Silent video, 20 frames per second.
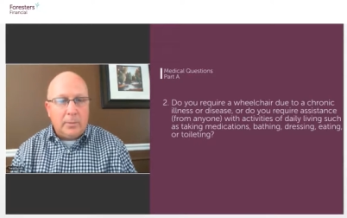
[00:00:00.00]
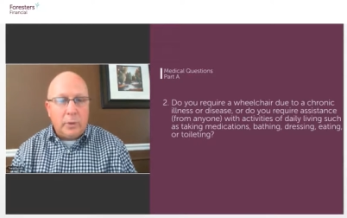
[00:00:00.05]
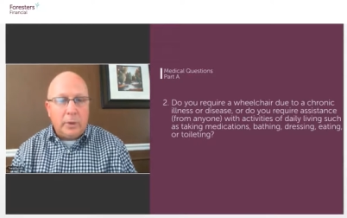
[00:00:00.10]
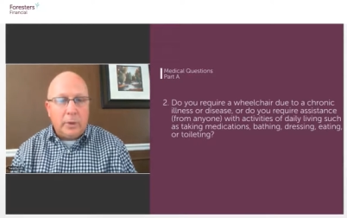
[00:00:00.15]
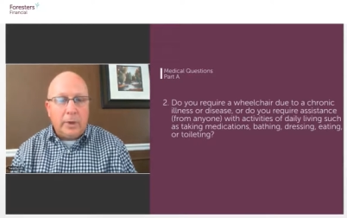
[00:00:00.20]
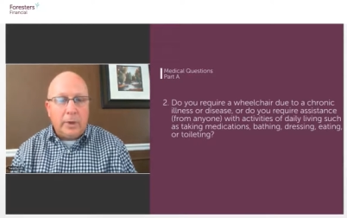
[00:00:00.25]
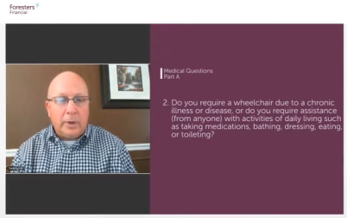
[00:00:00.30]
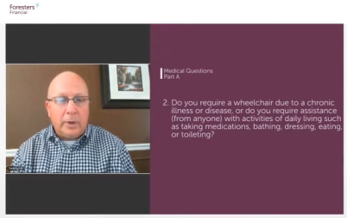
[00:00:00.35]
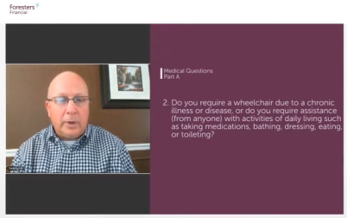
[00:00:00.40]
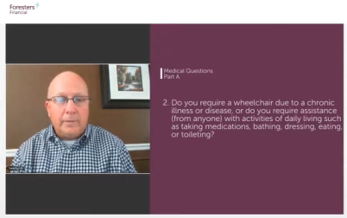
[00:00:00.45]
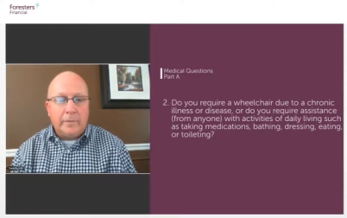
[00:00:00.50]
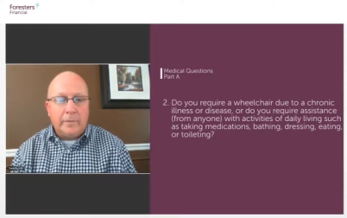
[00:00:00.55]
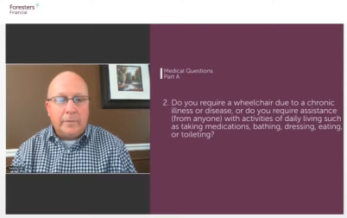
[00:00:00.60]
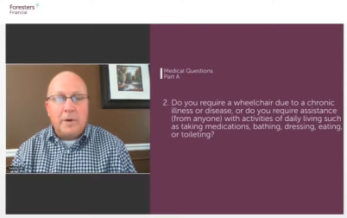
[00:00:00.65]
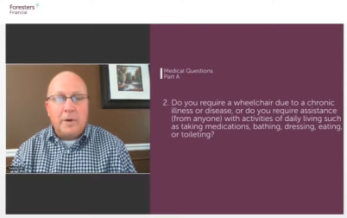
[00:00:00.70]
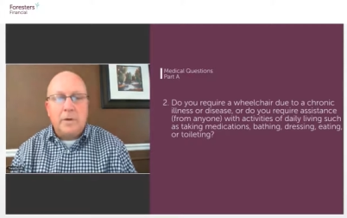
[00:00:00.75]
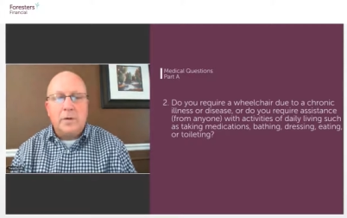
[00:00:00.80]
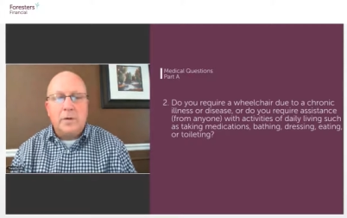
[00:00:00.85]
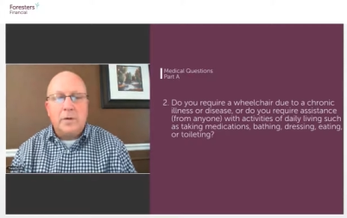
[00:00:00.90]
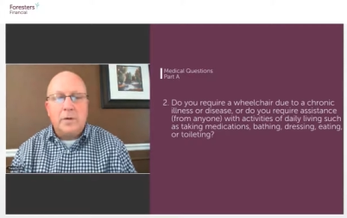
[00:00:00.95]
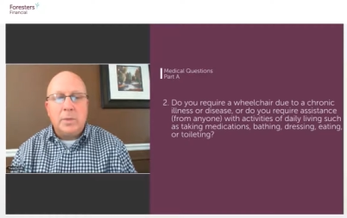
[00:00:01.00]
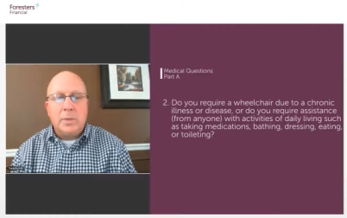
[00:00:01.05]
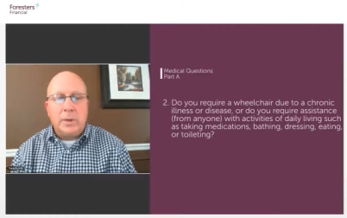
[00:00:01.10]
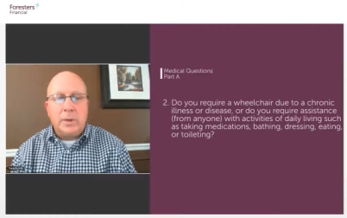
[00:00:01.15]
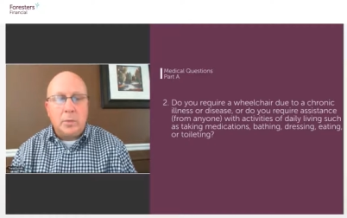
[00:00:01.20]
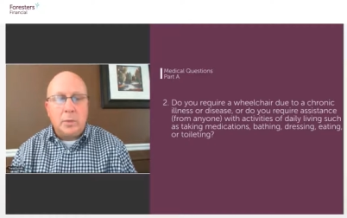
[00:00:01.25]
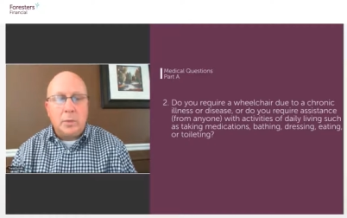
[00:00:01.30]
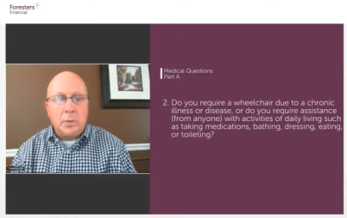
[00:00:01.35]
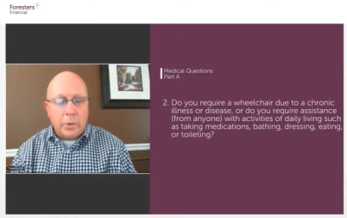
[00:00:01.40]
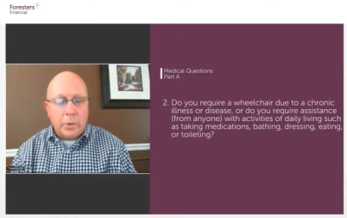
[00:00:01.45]
we'd love to talk to you about
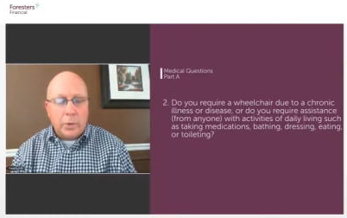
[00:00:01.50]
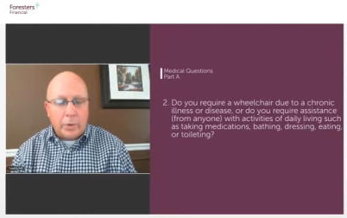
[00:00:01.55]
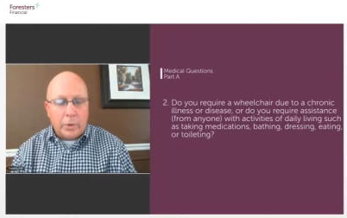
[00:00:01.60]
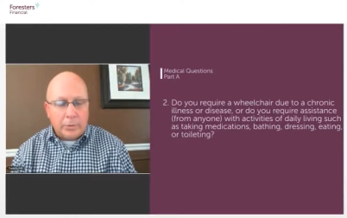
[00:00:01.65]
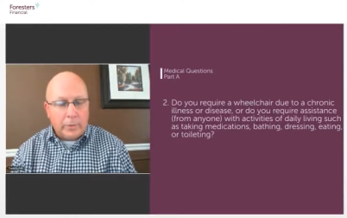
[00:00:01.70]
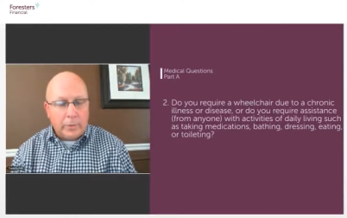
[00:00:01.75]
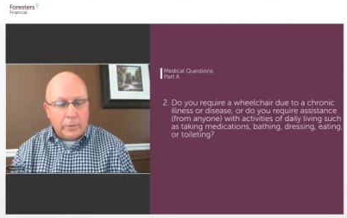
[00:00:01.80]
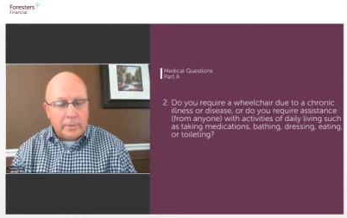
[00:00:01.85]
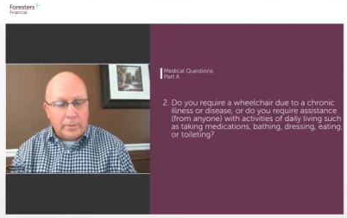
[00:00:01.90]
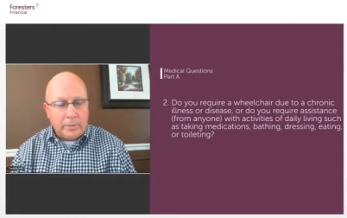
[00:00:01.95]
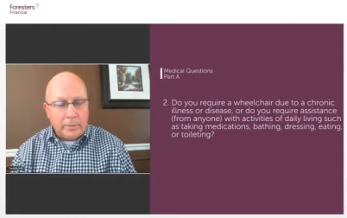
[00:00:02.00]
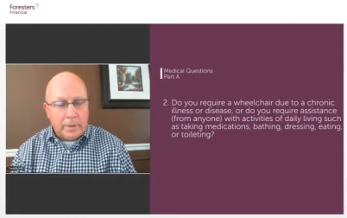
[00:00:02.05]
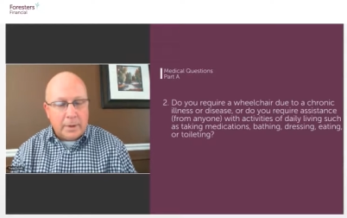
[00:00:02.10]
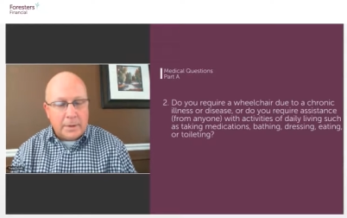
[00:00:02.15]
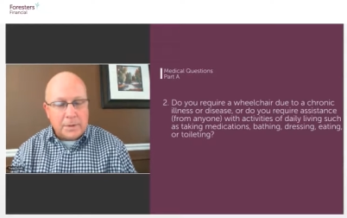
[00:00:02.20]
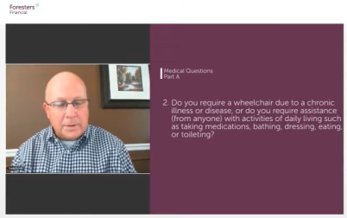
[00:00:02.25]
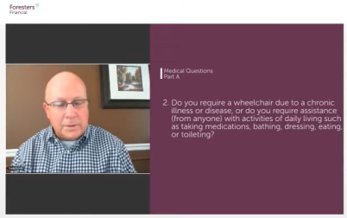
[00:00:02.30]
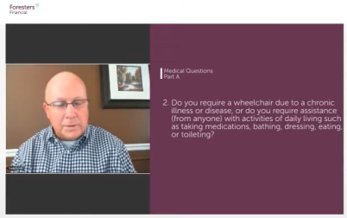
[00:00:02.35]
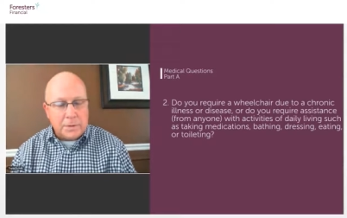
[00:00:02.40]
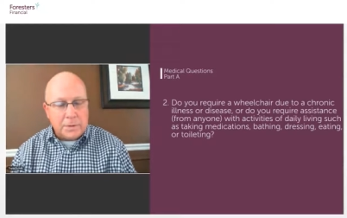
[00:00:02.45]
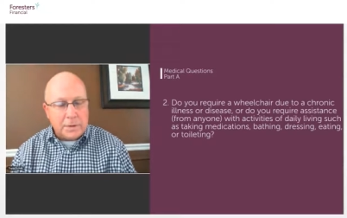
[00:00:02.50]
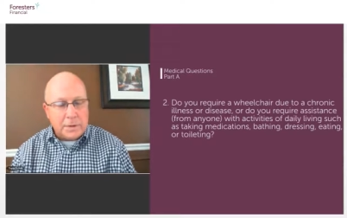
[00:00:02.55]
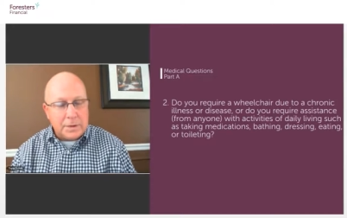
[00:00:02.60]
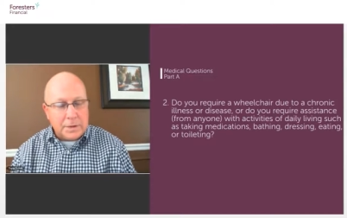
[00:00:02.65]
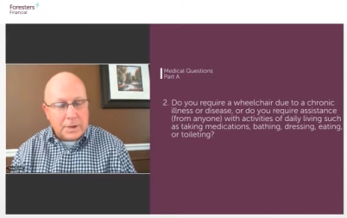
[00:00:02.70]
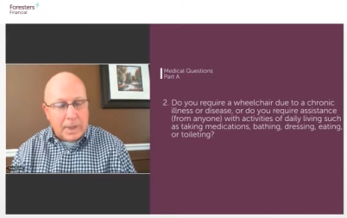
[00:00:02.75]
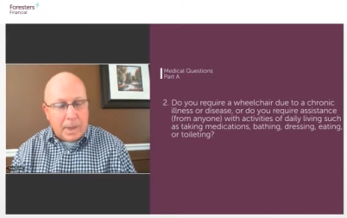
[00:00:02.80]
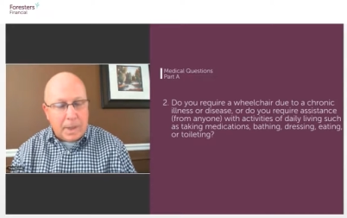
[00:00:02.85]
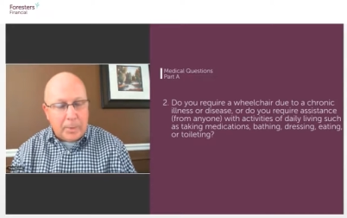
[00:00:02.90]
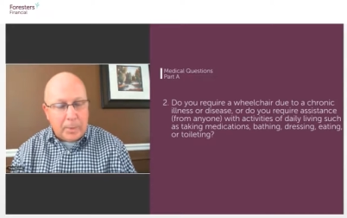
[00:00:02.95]
it, and we'll work through it as those
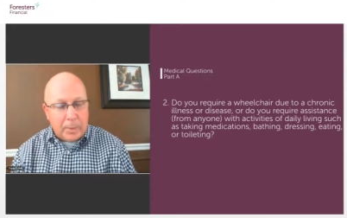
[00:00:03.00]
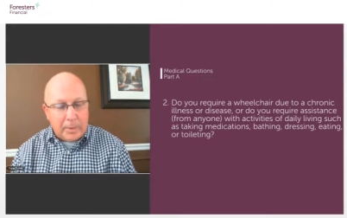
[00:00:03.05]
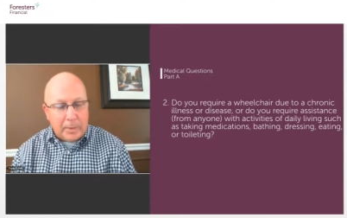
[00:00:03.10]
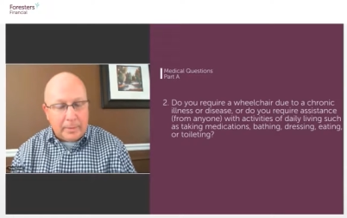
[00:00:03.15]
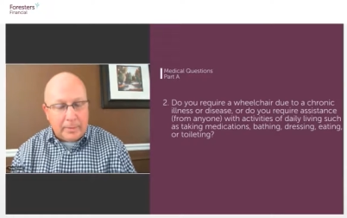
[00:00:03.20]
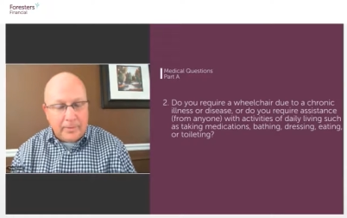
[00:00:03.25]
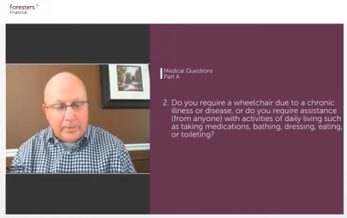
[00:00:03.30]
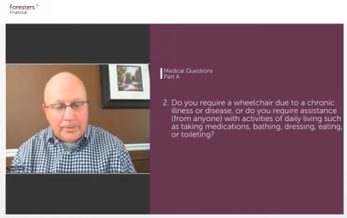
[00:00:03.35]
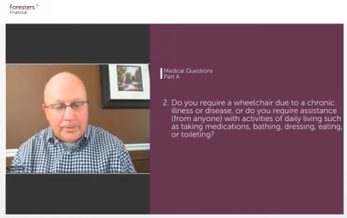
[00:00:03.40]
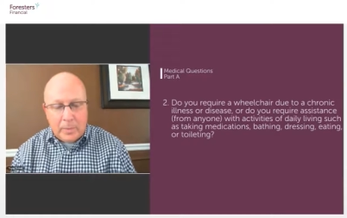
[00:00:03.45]
things happen.